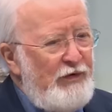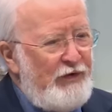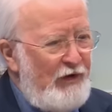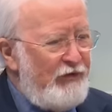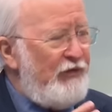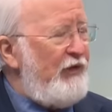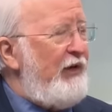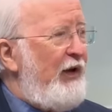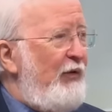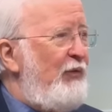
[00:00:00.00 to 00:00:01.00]
He tells us
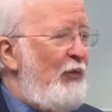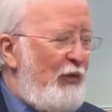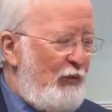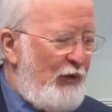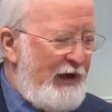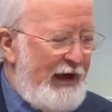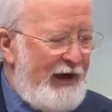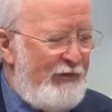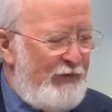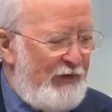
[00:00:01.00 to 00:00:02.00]
enough. Yeah. We
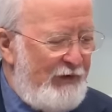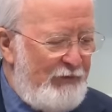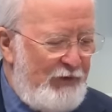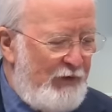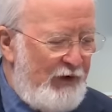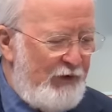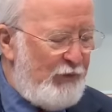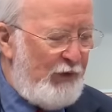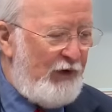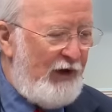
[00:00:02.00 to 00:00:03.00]
have uh, the
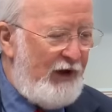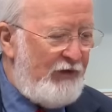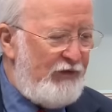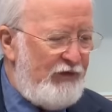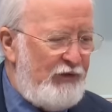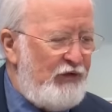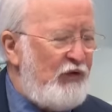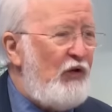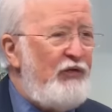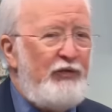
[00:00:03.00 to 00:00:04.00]
Israelites
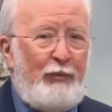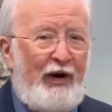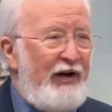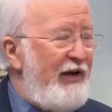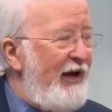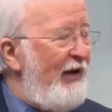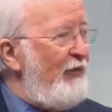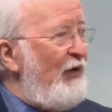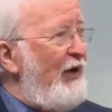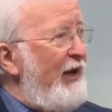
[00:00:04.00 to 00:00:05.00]
spying out
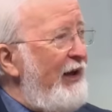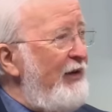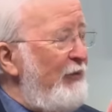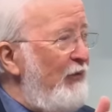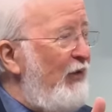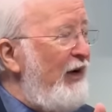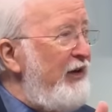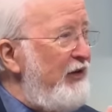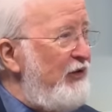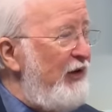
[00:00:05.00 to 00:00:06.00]
the land and
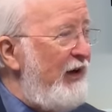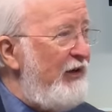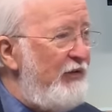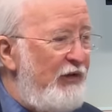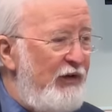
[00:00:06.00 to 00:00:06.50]
finding giants